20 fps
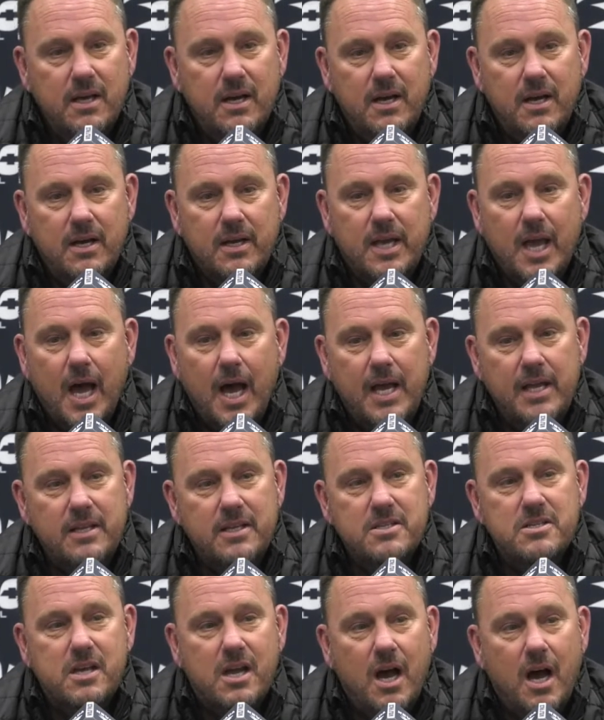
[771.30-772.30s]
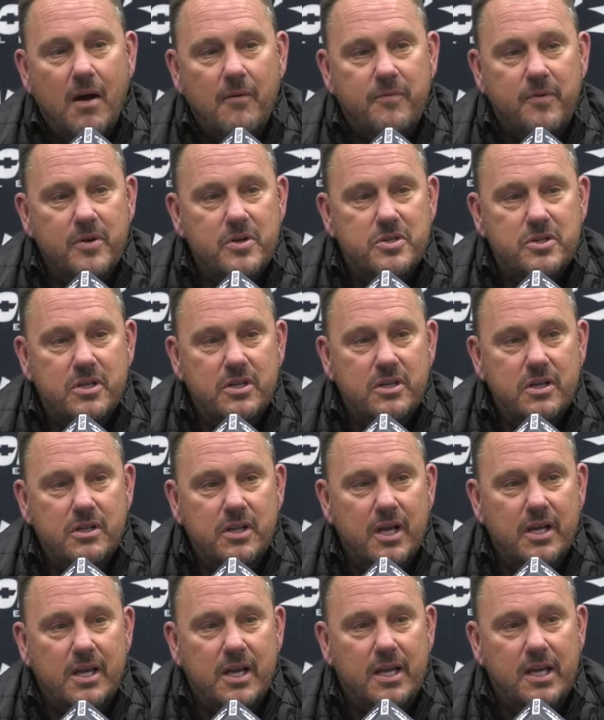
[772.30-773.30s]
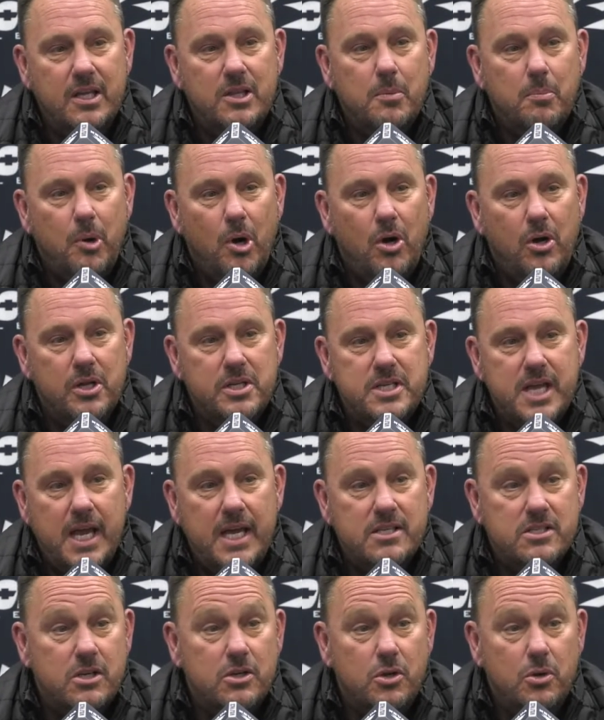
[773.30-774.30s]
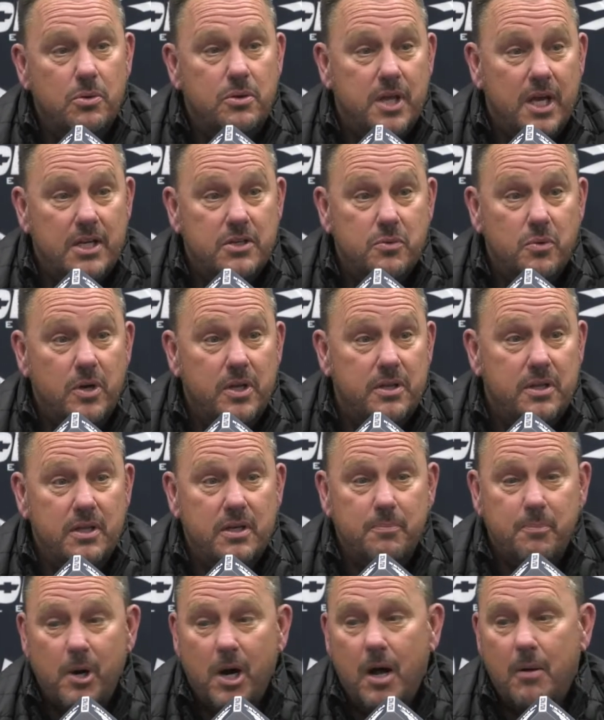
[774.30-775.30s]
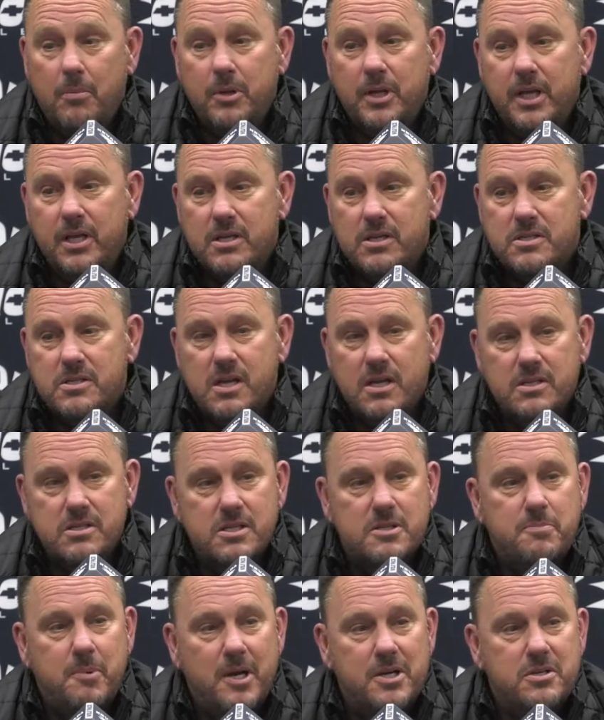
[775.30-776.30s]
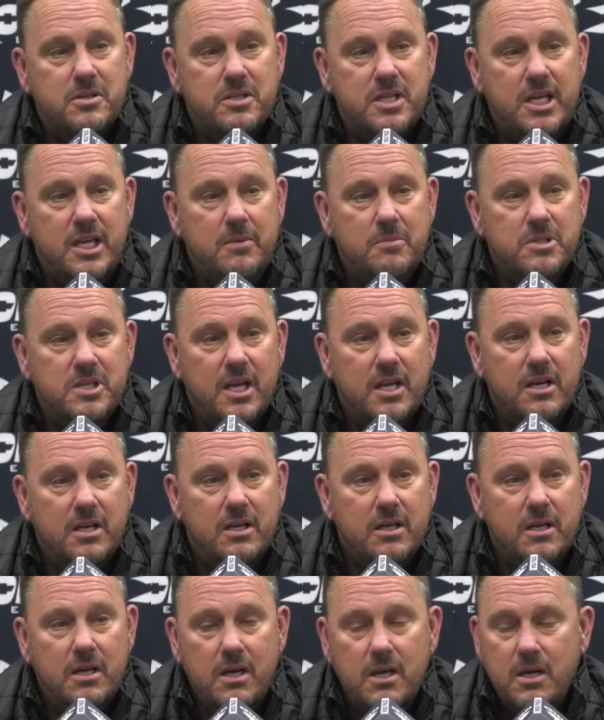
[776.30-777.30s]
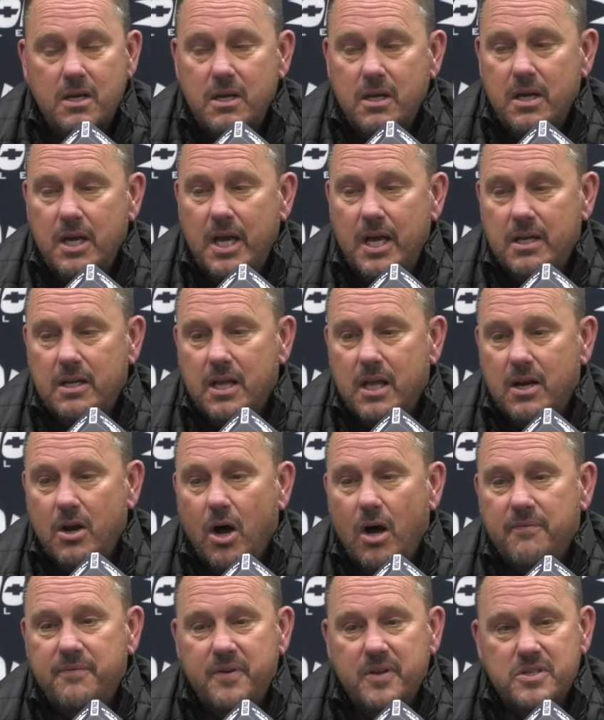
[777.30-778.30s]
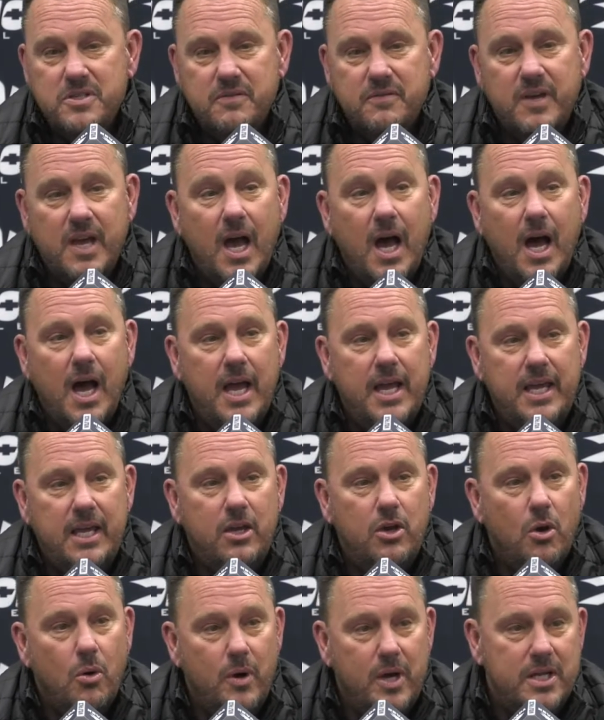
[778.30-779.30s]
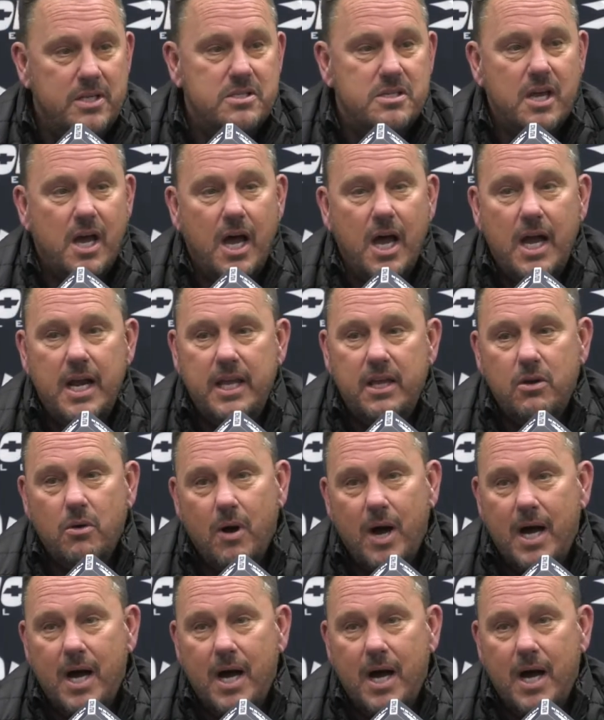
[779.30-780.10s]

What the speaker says: guy in this conference that can get the ball in his hands and do things with it. Probably as a special teams and an offensive guy. He can go inside, he can